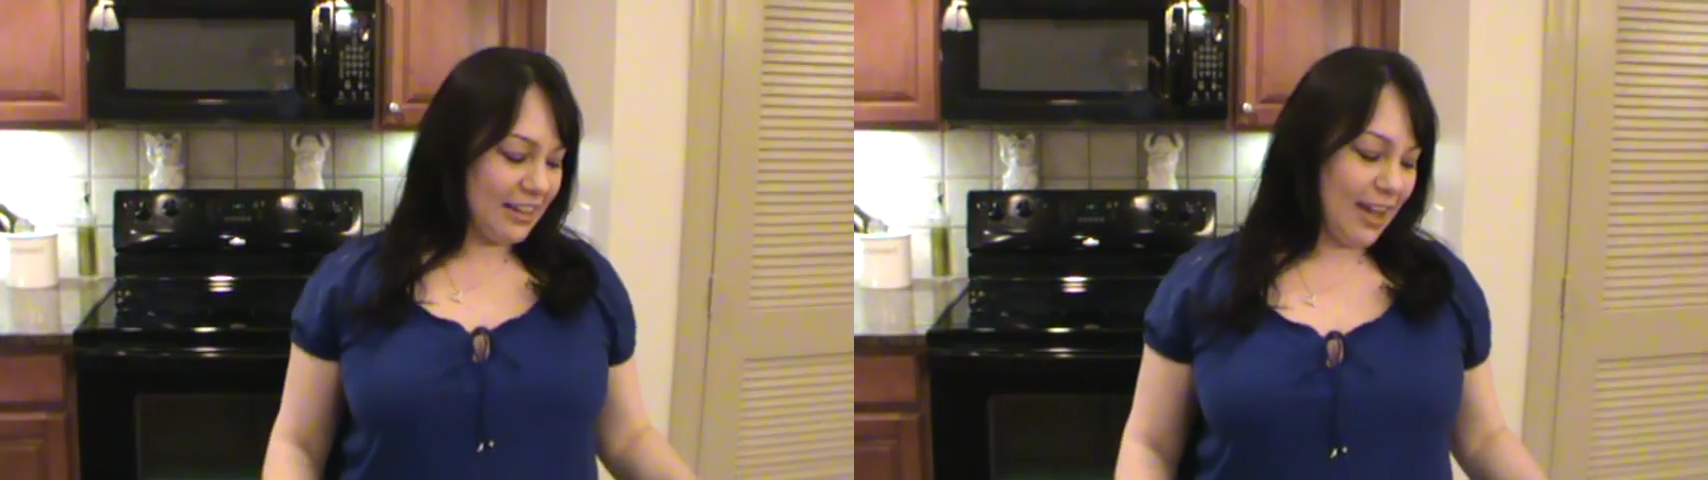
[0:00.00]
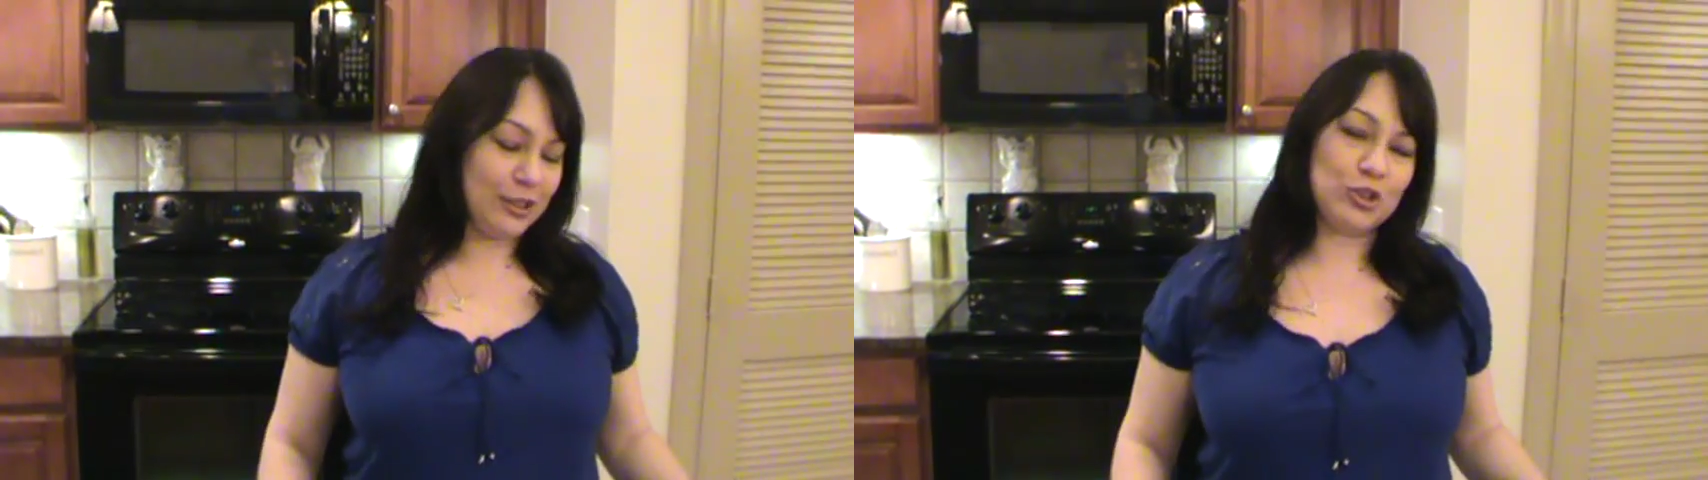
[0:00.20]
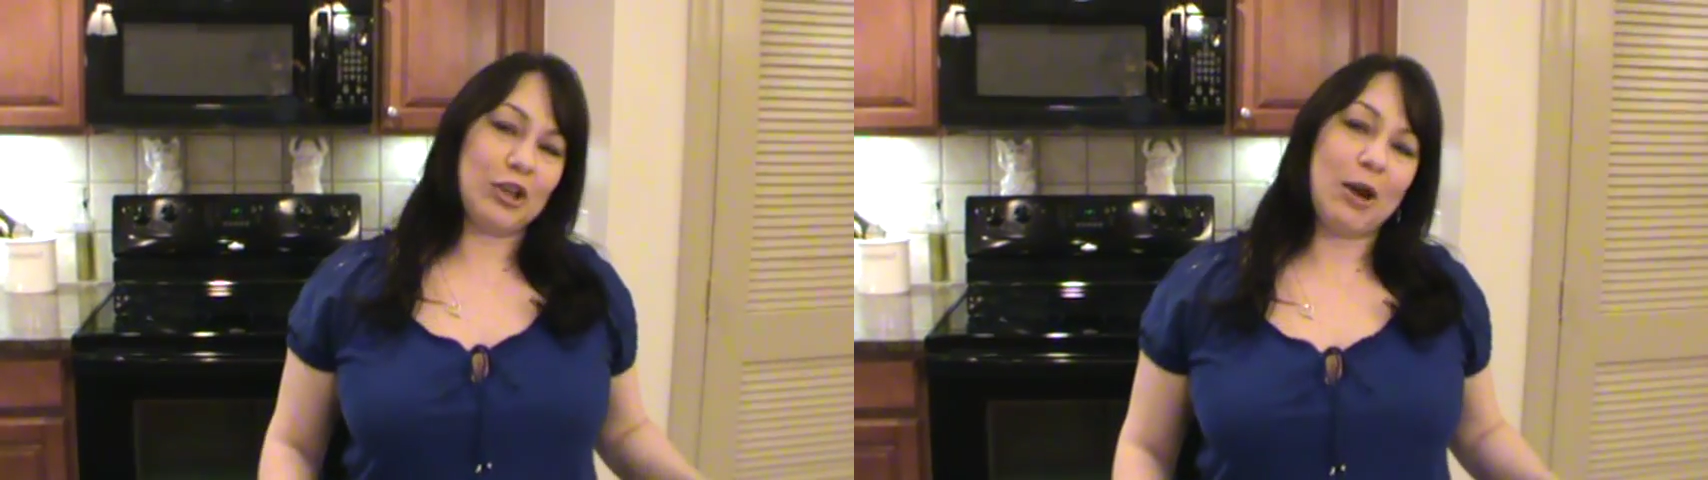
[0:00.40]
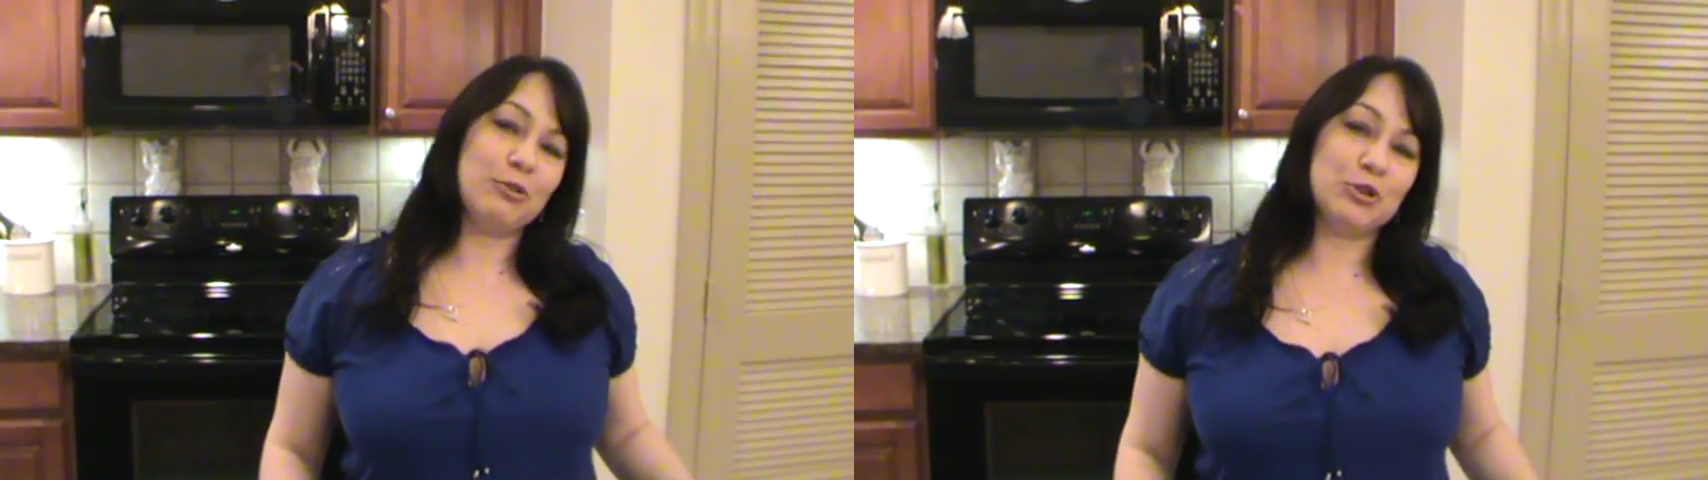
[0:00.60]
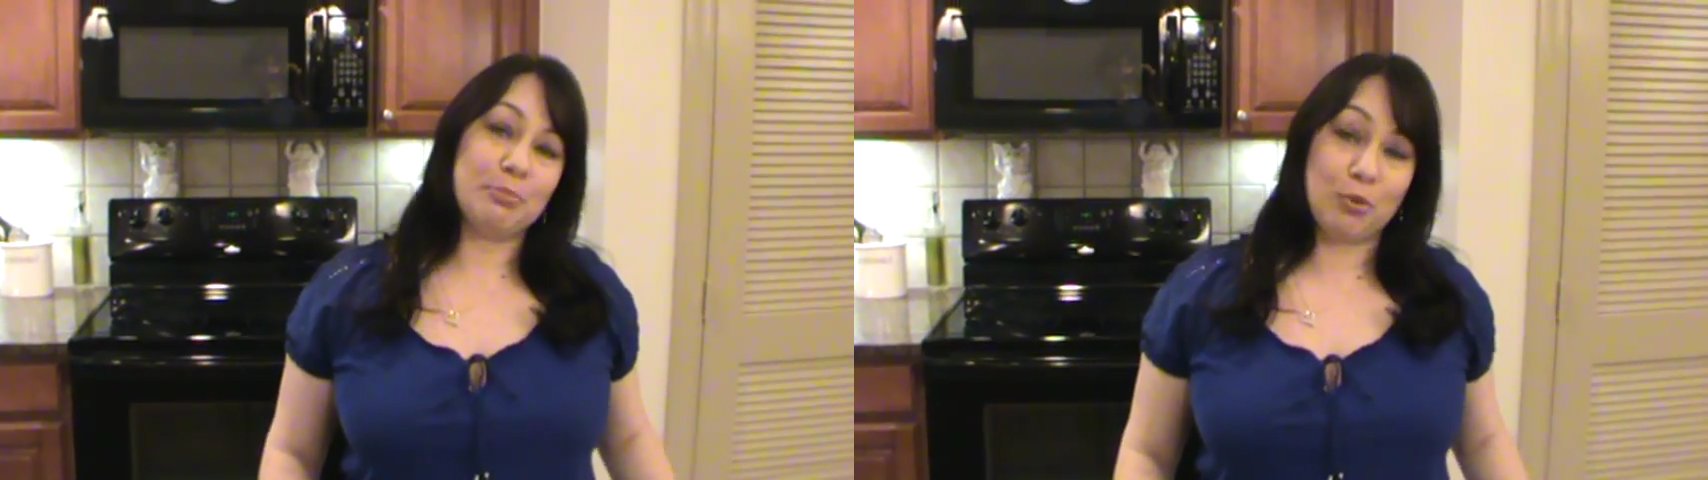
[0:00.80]
Actually, I
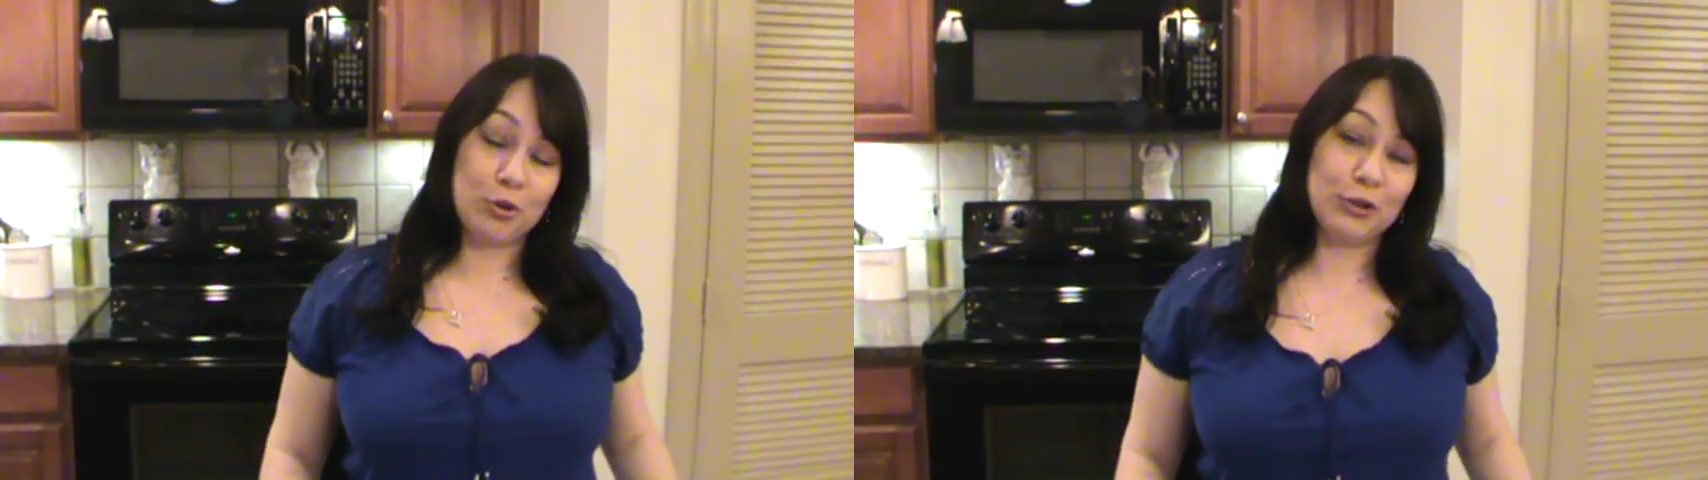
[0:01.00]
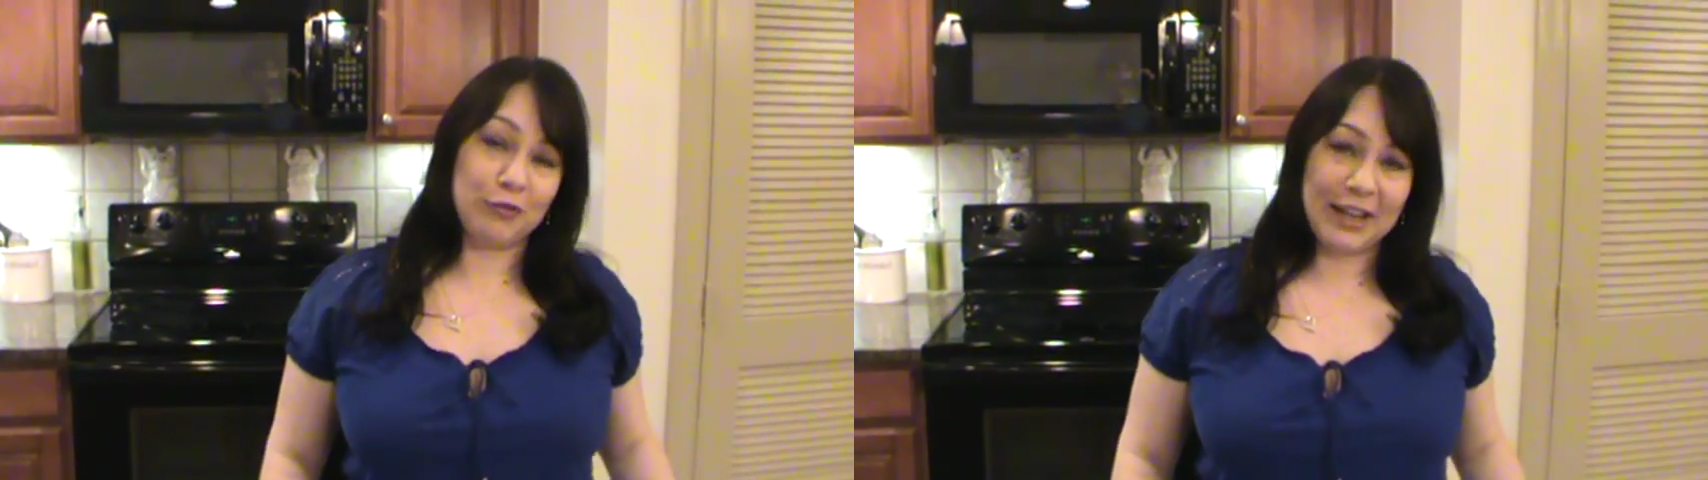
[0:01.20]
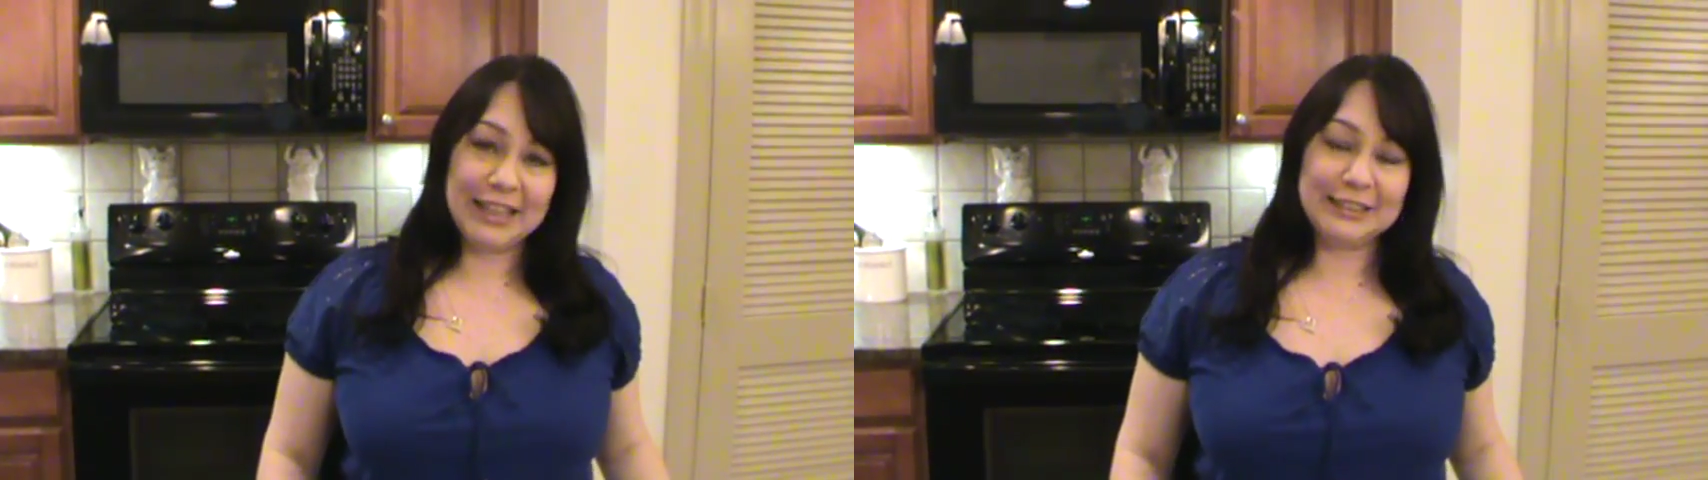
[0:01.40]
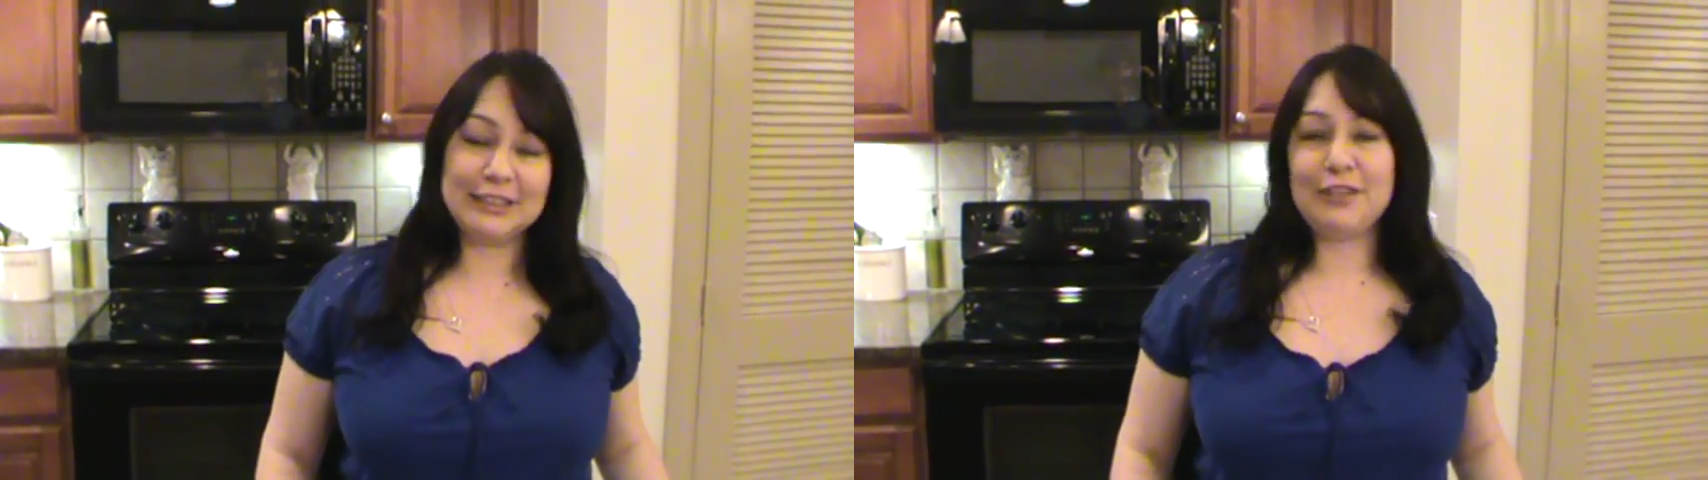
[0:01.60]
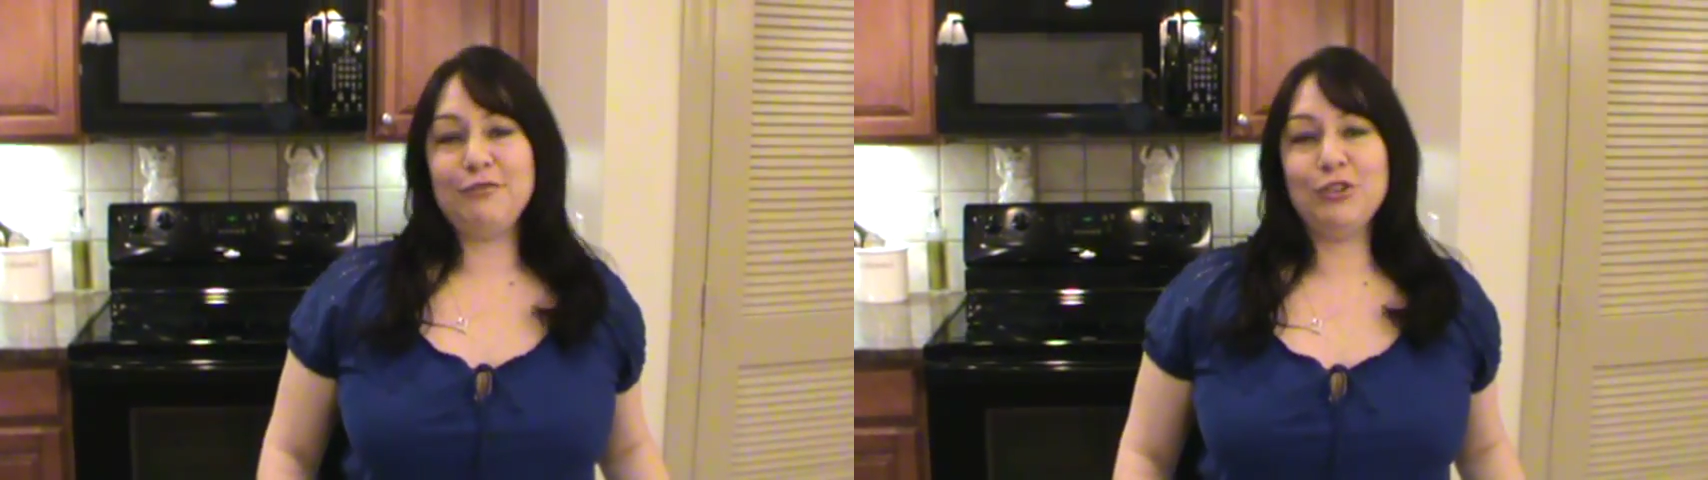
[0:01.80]
was born and raised in